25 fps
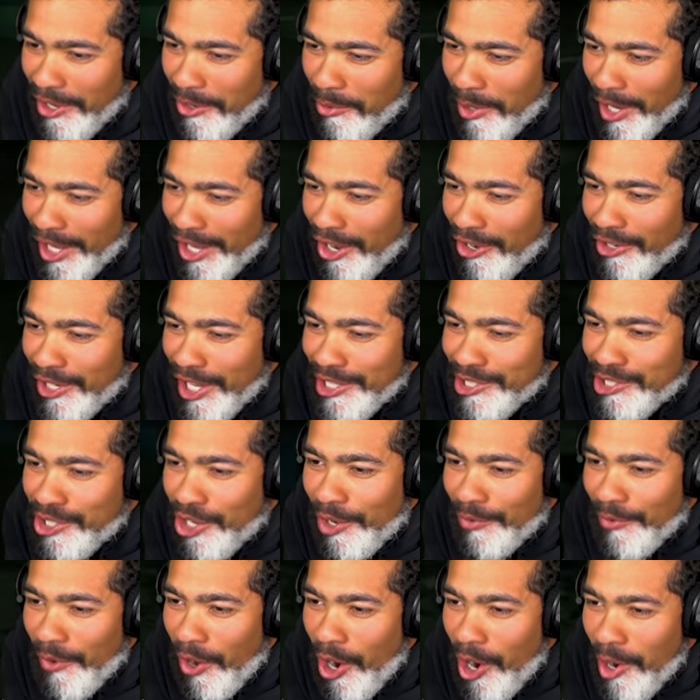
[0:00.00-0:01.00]
Wait. Oh, okay. Wow.
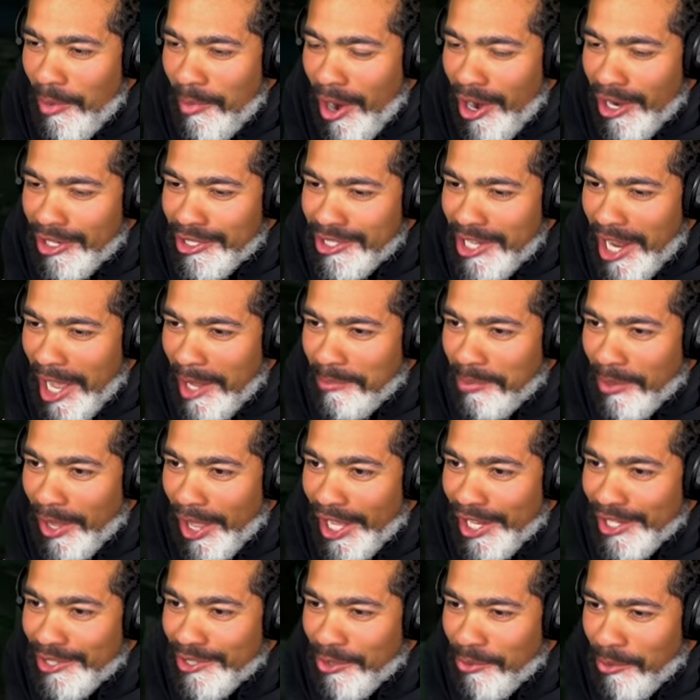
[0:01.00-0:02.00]
So if Omar's not
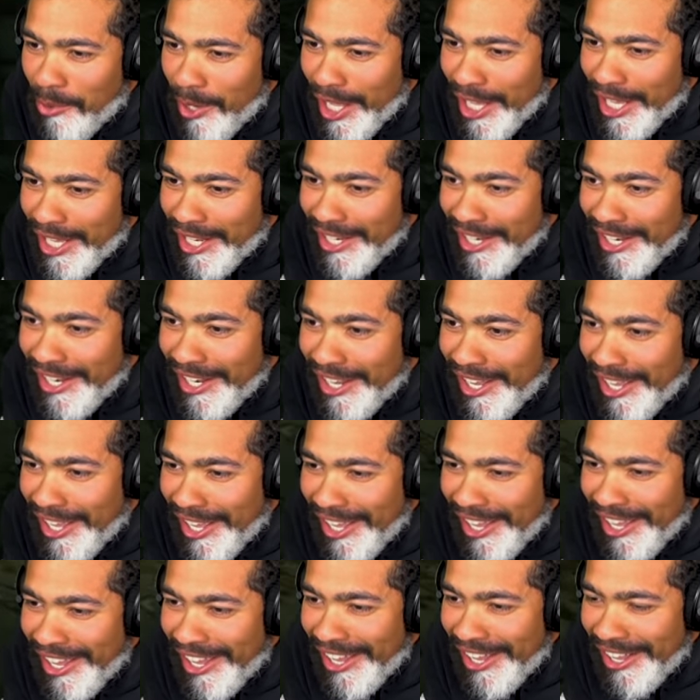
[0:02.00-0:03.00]
playing to win, this?
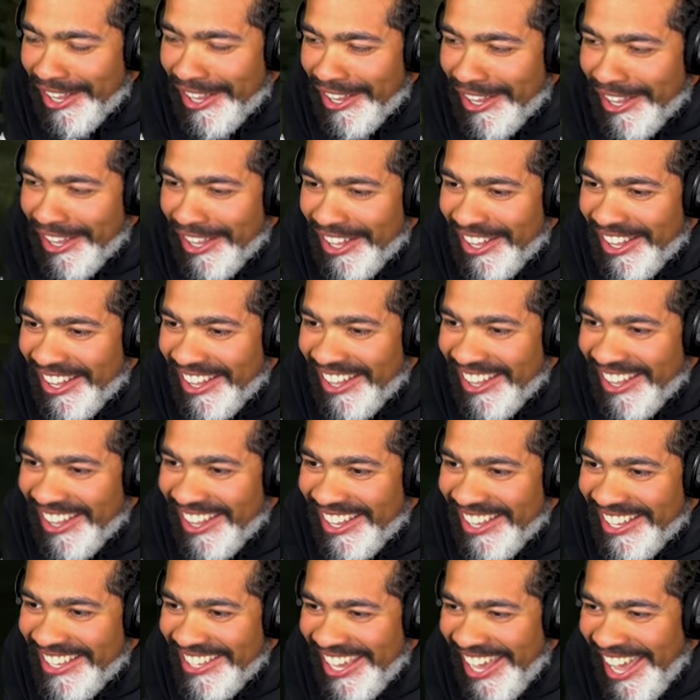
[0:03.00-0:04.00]
Well, then why are we doing
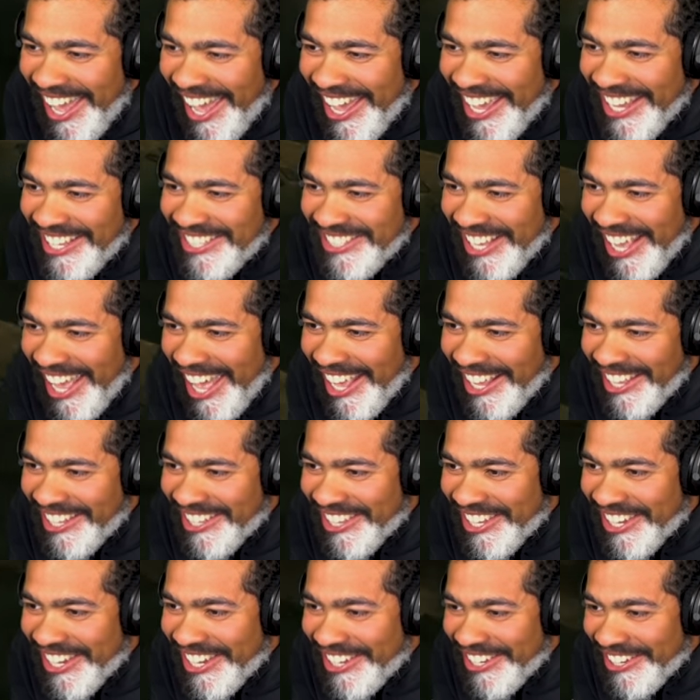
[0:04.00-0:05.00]
this? Yeah,
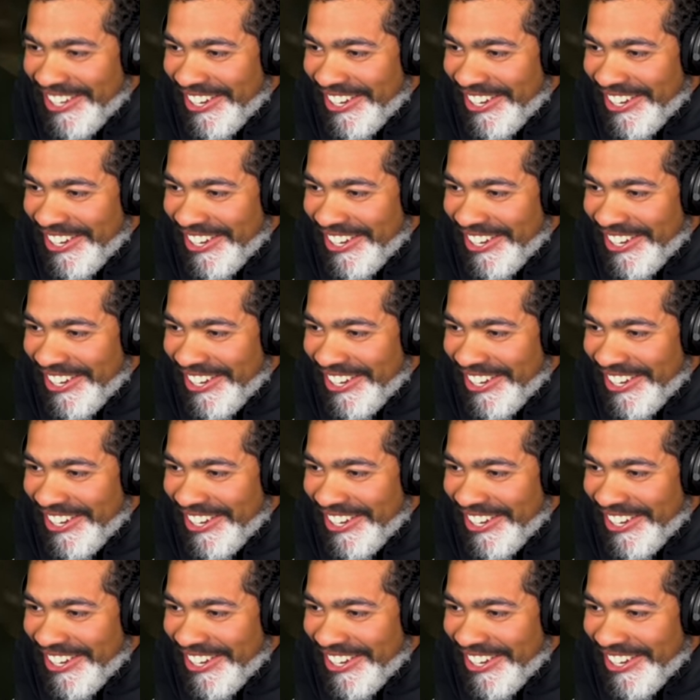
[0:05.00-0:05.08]
exactly.